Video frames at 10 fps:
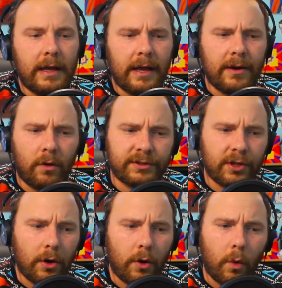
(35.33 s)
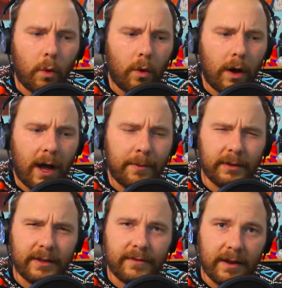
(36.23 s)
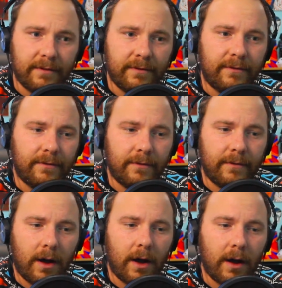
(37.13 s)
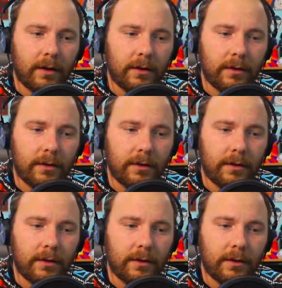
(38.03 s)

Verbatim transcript: and also, I believe, a uh,